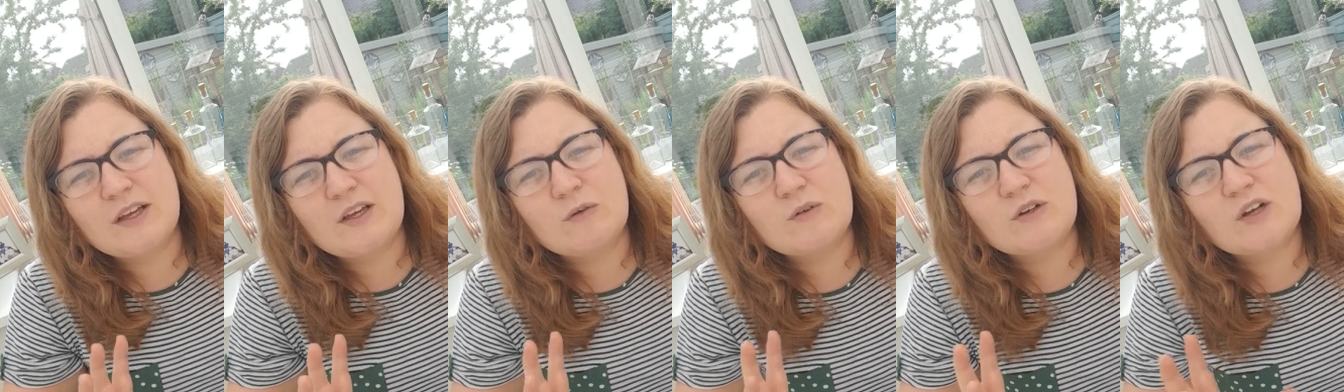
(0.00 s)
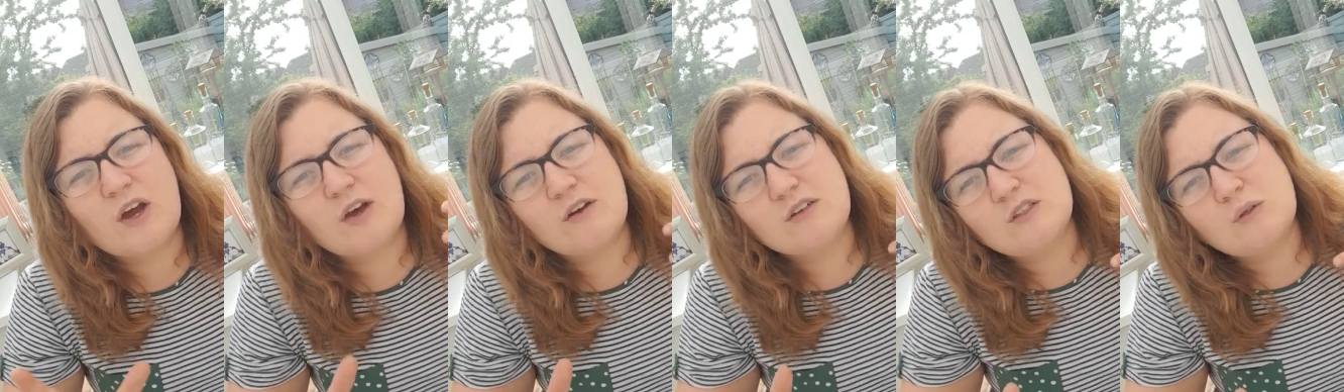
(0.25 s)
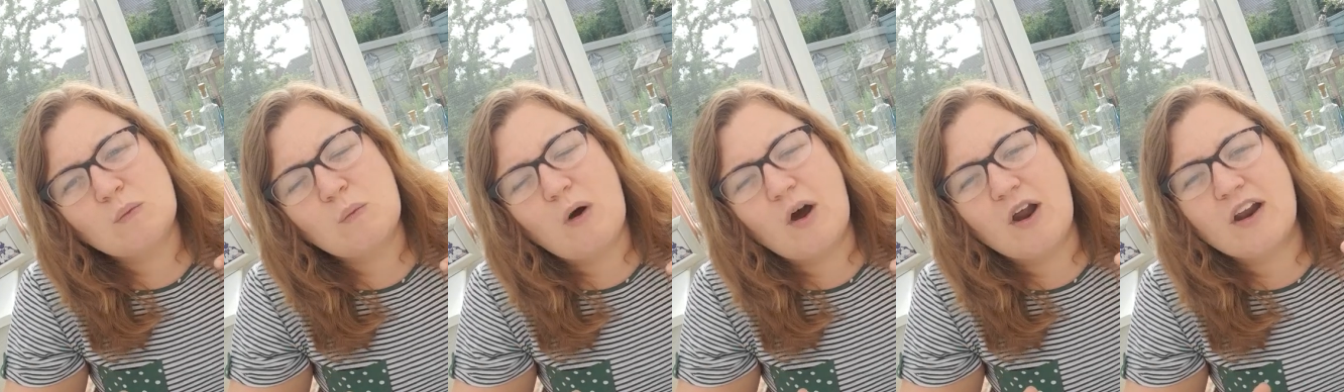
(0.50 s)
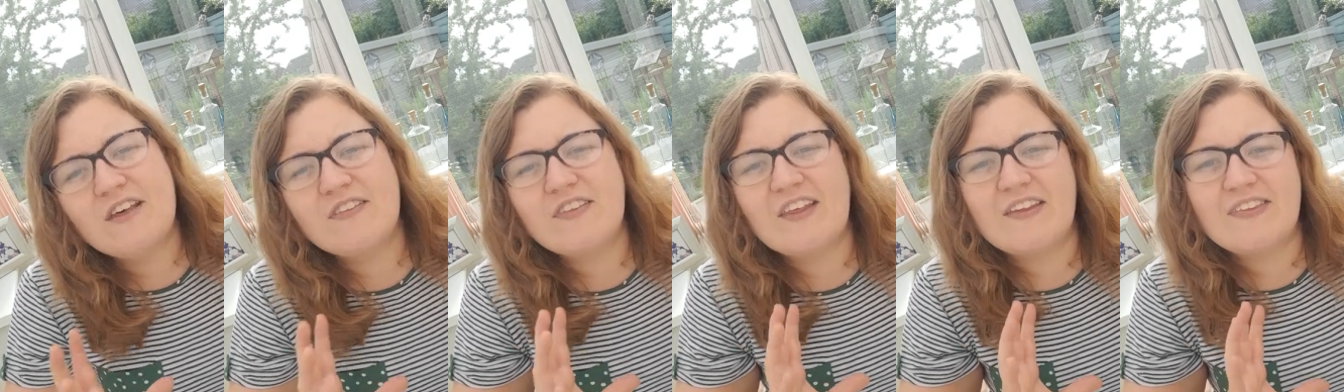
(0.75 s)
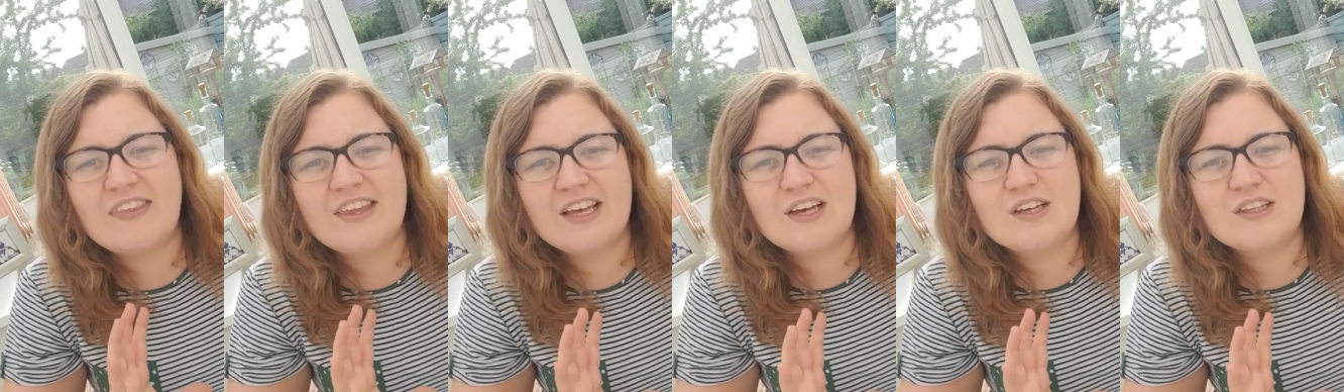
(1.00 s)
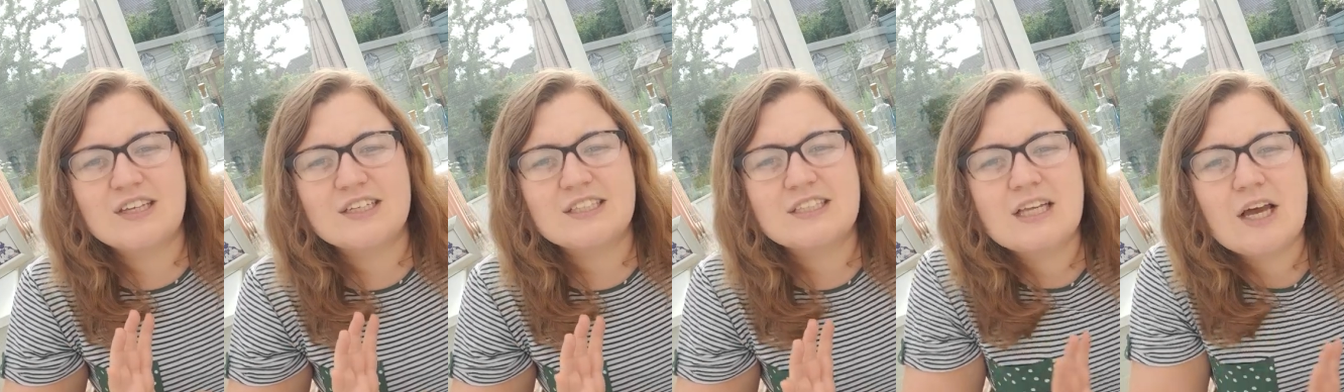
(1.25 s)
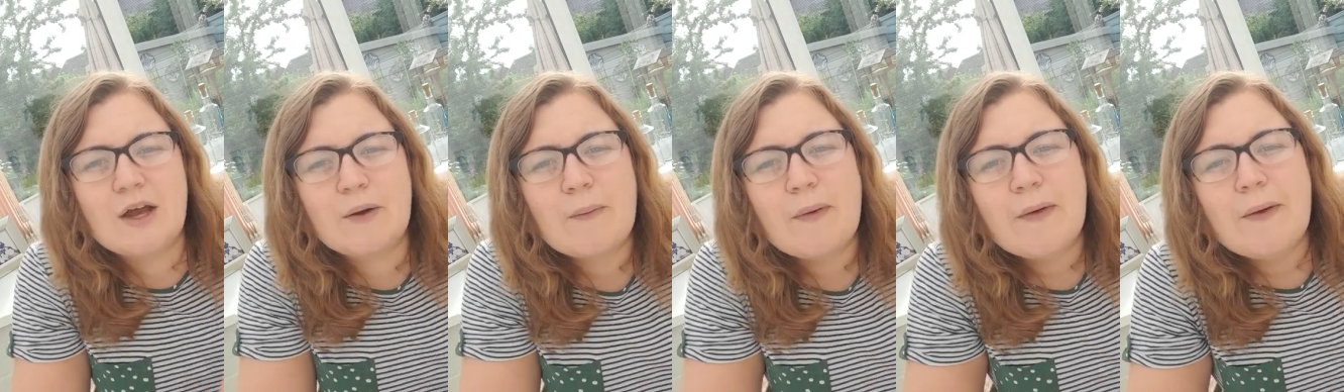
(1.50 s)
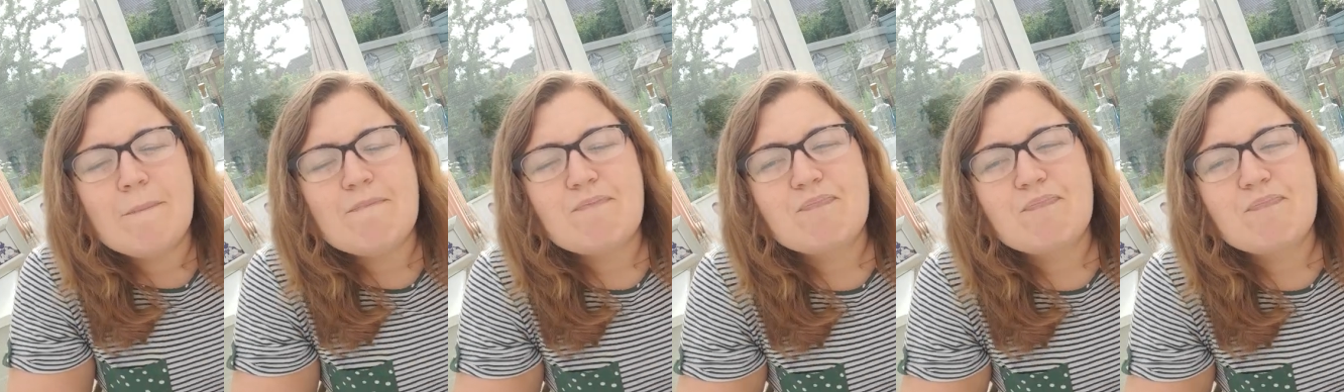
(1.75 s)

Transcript: You'd go to one and then the other. So